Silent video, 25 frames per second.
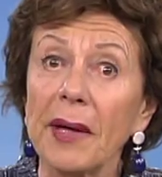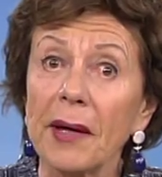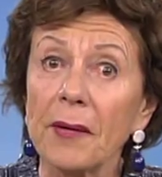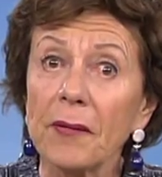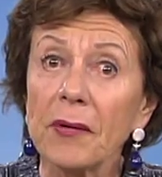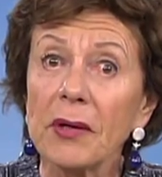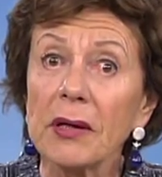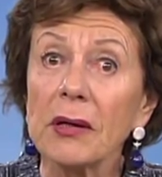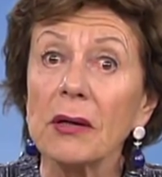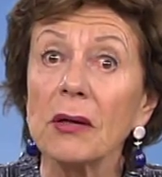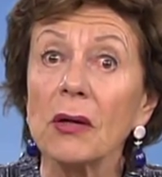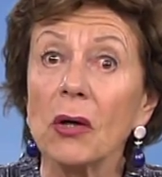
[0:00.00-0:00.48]

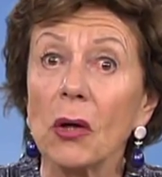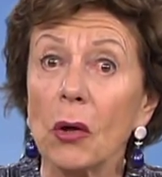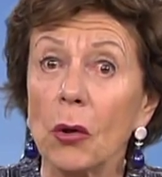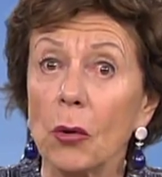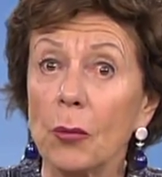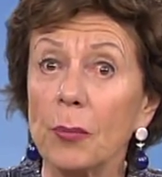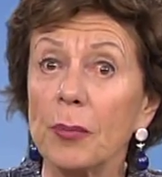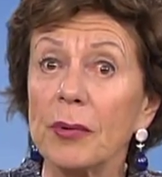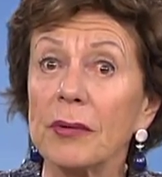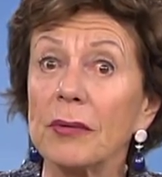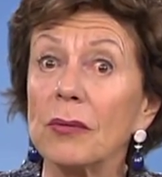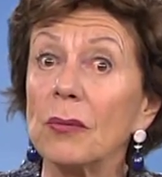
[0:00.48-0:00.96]
pairing
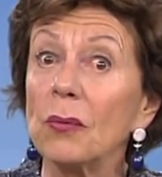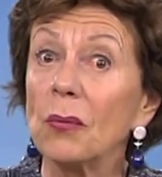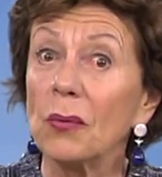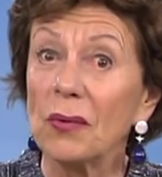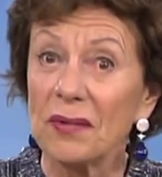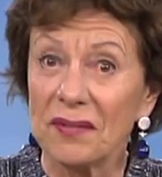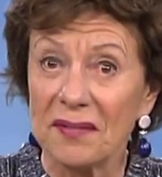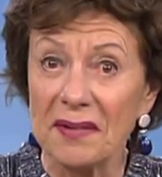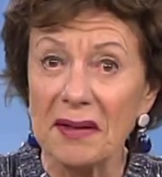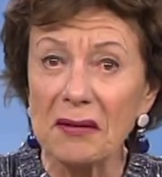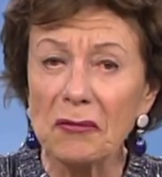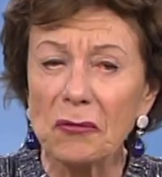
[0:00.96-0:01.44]
open
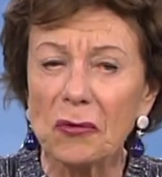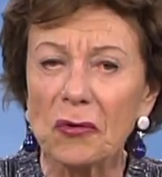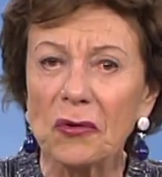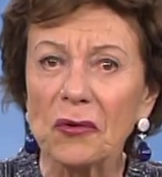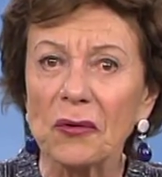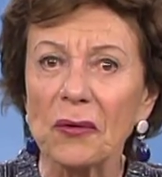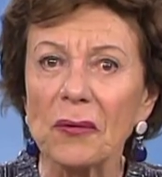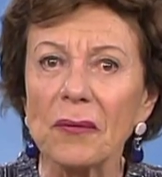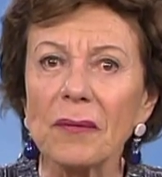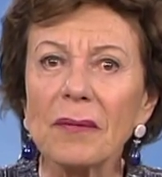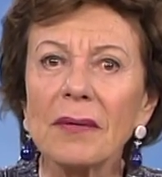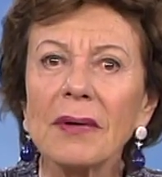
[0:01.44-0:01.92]
with
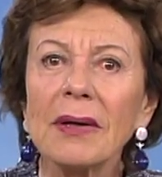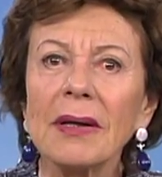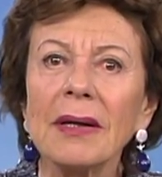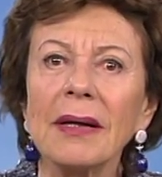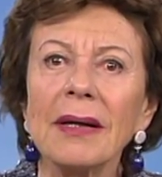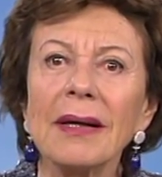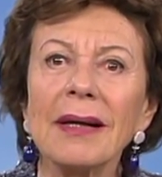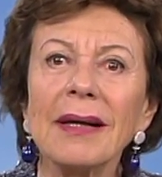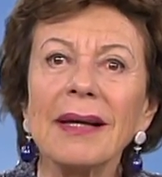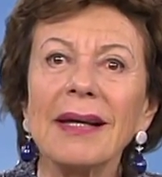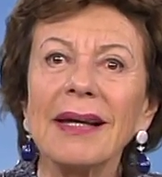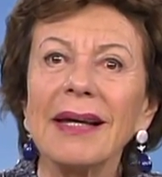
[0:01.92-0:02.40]
digital.
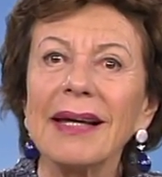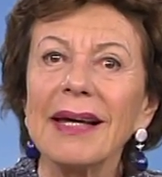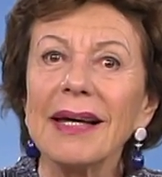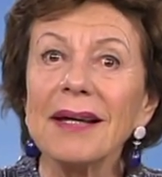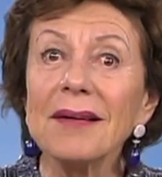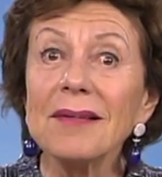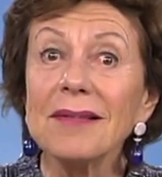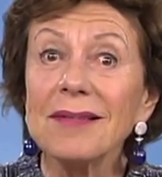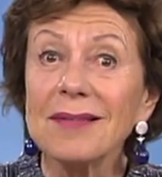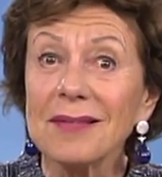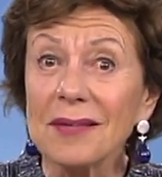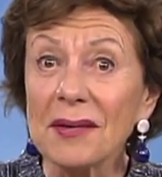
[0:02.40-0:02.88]

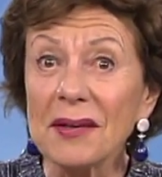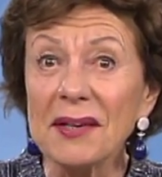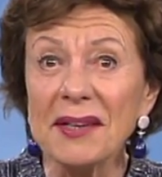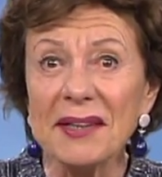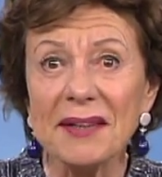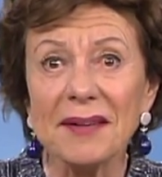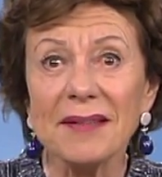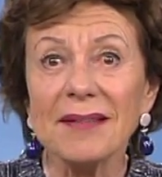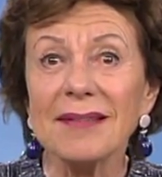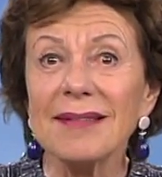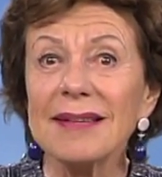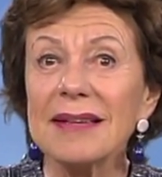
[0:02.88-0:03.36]
And
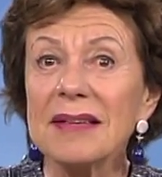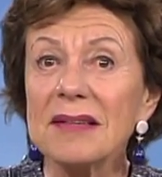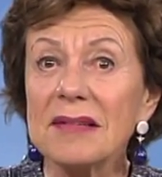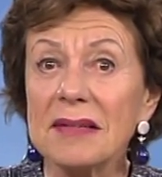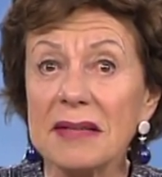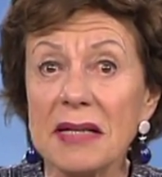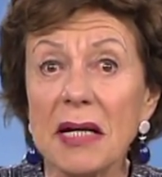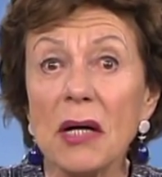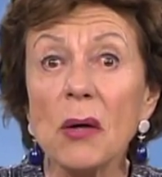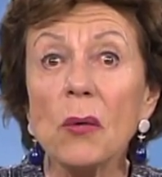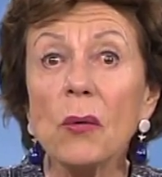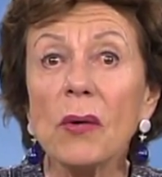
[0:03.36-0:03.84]
science
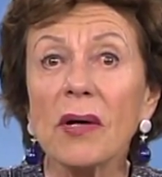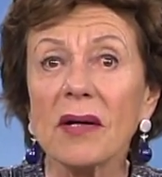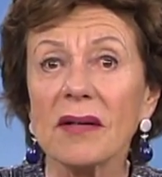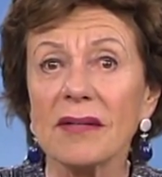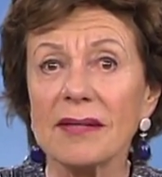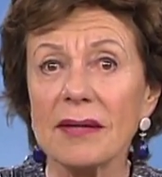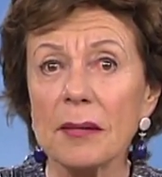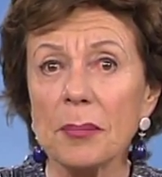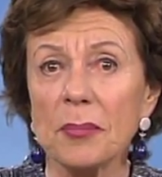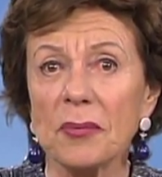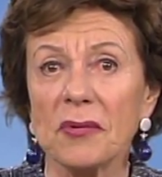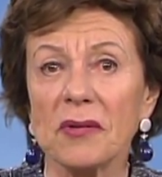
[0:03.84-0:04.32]
is no
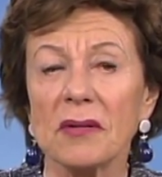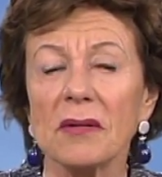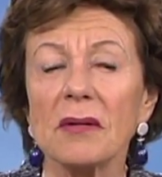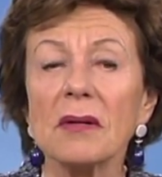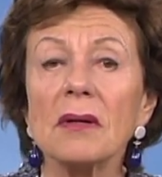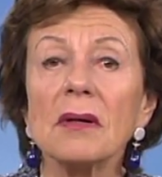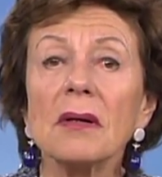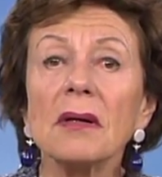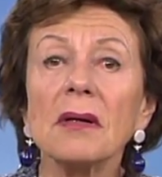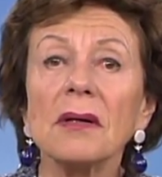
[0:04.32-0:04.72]
exception.